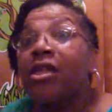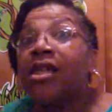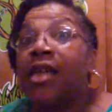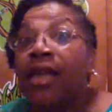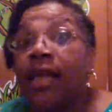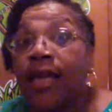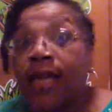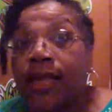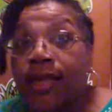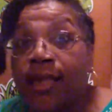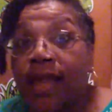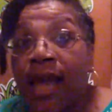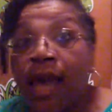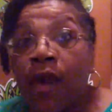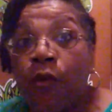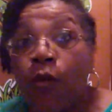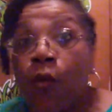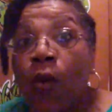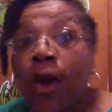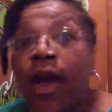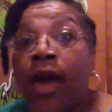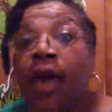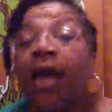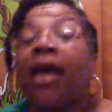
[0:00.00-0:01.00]
to get it
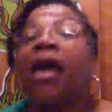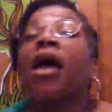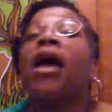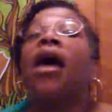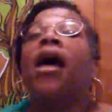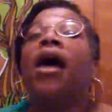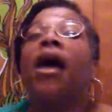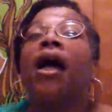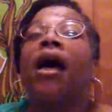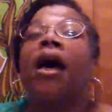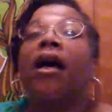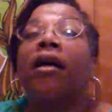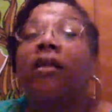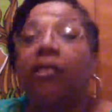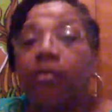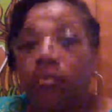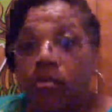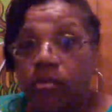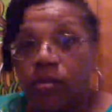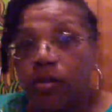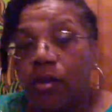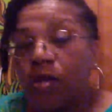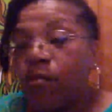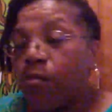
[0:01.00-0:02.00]
that way
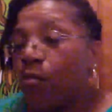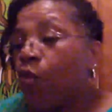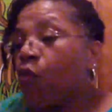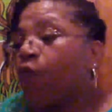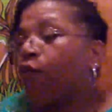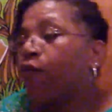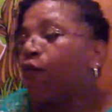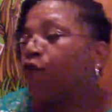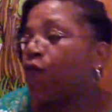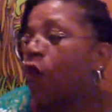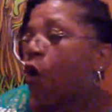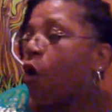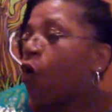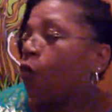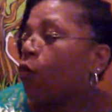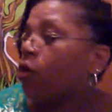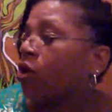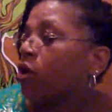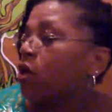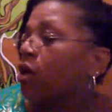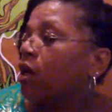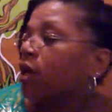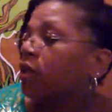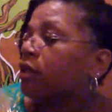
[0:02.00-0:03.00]
moving
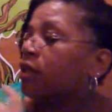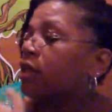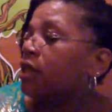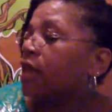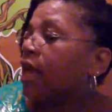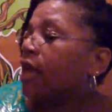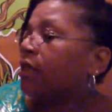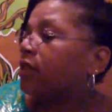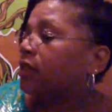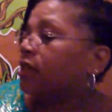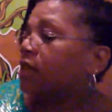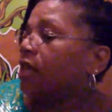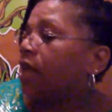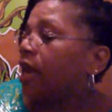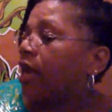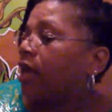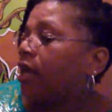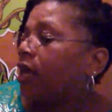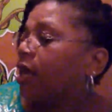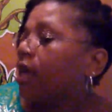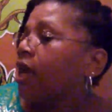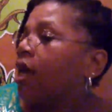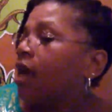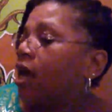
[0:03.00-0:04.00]
forward. The next
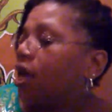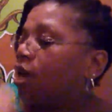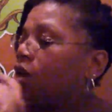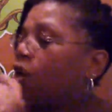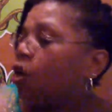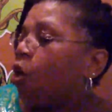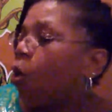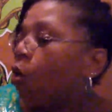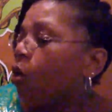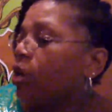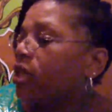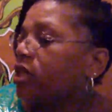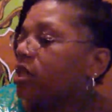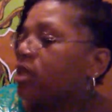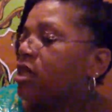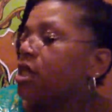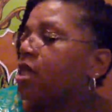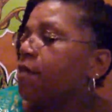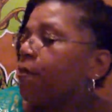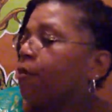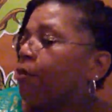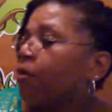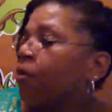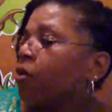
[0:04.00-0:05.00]
thing, going
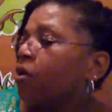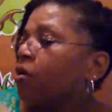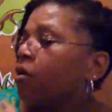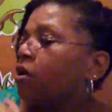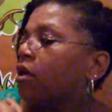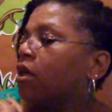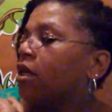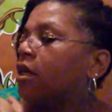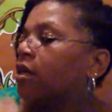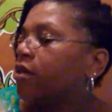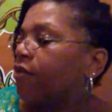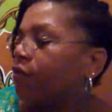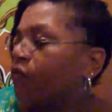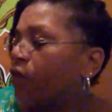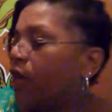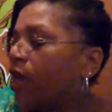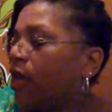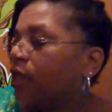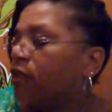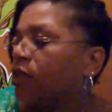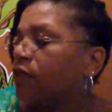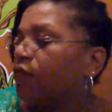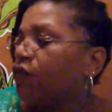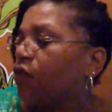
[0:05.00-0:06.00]
deeper in the
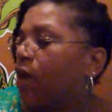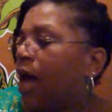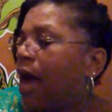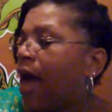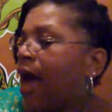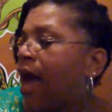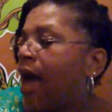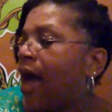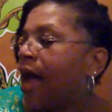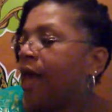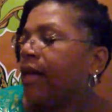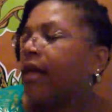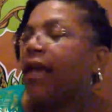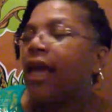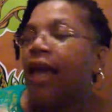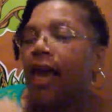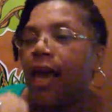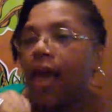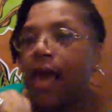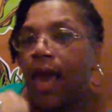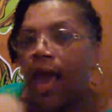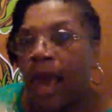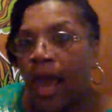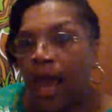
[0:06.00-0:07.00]
things of God
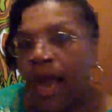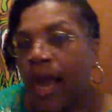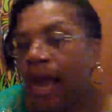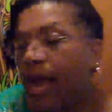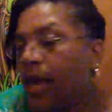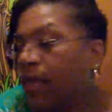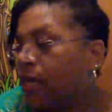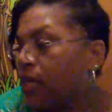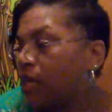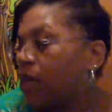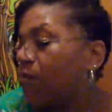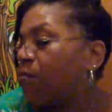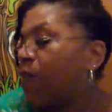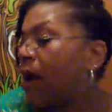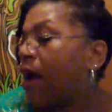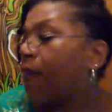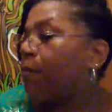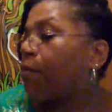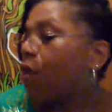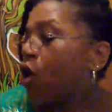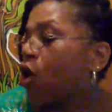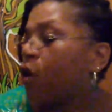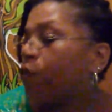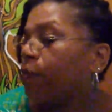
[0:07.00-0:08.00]
and in
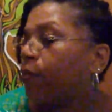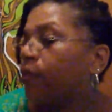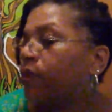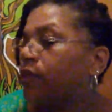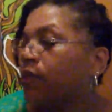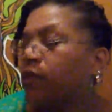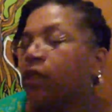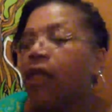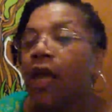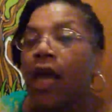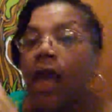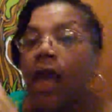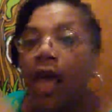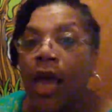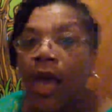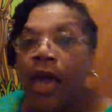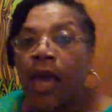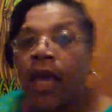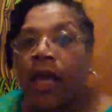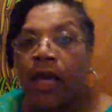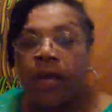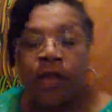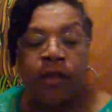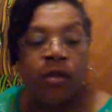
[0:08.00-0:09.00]
my purpose.
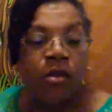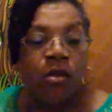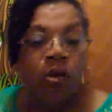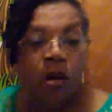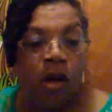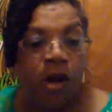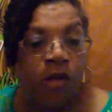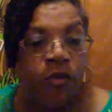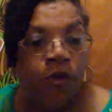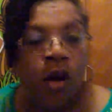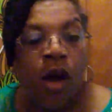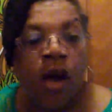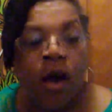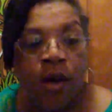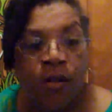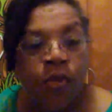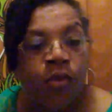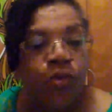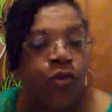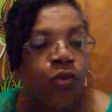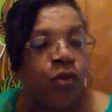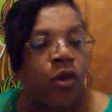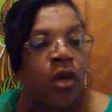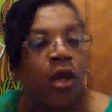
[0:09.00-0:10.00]
And the
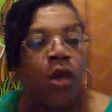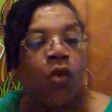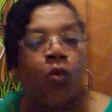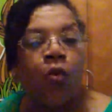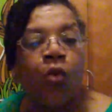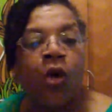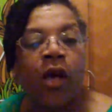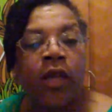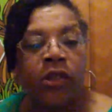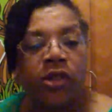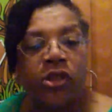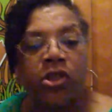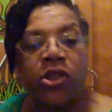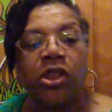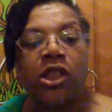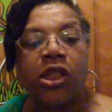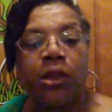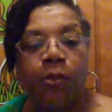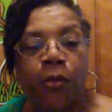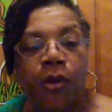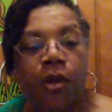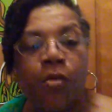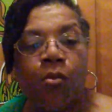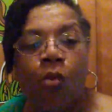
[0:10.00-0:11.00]
other thing was to
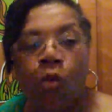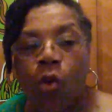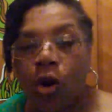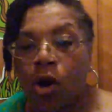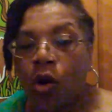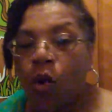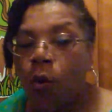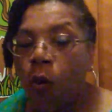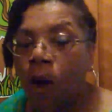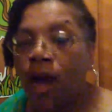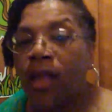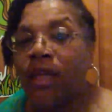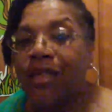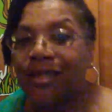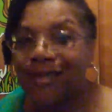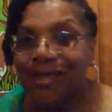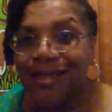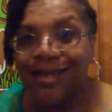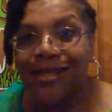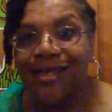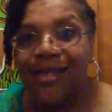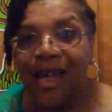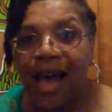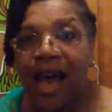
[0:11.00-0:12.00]
spend more
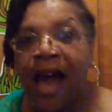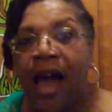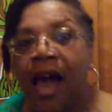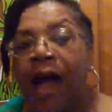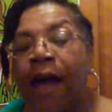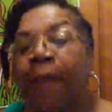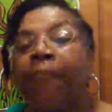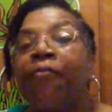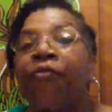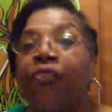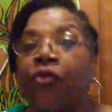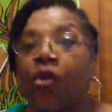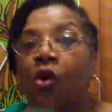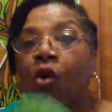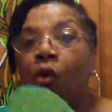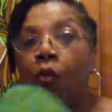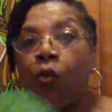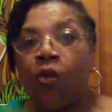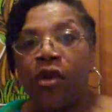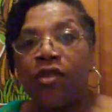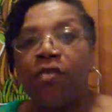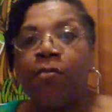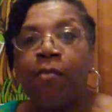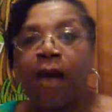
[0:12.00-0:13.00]
quality time
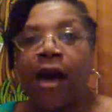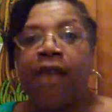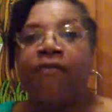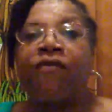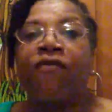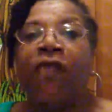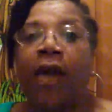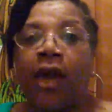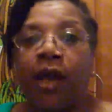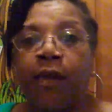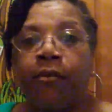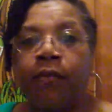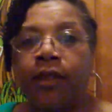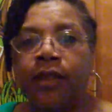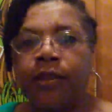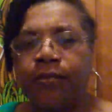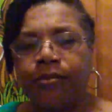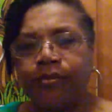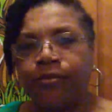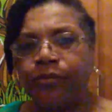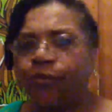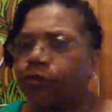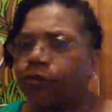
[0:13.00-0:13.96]
with my family.